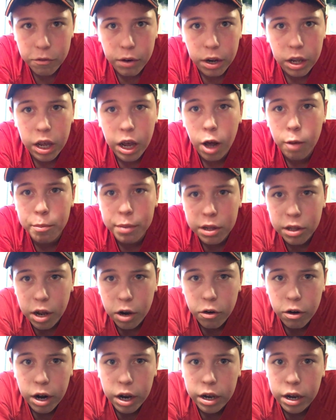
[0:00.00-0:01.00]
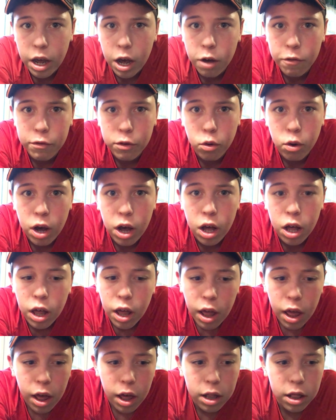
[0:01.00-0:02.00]
Really help us out right now if you uh,
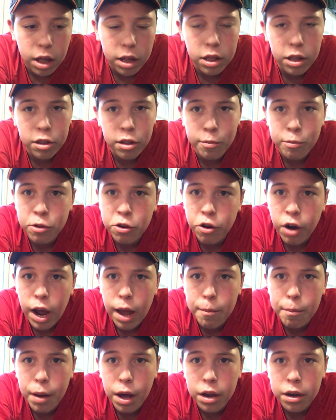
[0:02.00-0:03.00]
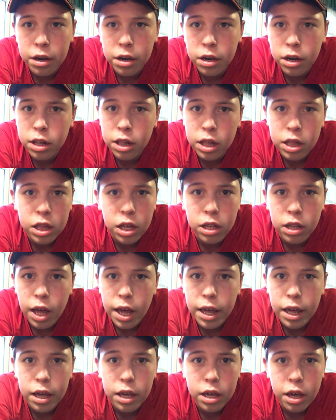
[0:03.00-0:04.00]
click the subscribe button, click the
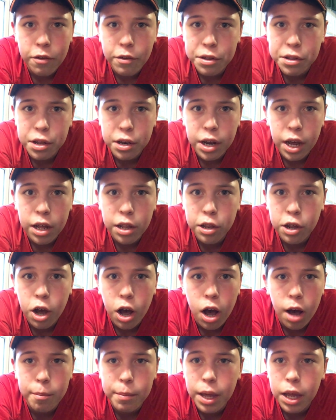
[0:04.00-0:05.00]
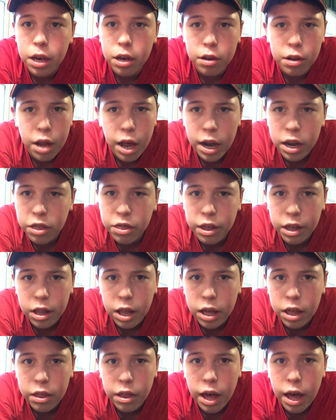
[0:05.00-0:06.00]
like, give us a nice comment, anything
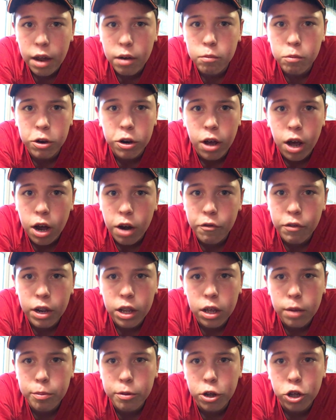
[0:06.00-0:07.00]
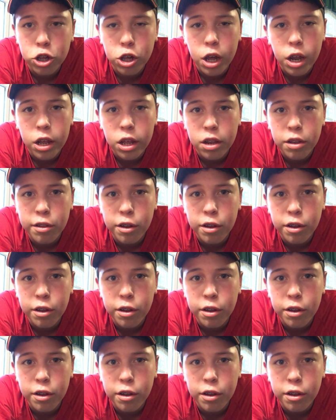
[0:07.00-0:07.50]
like that would uh, really appreciate it.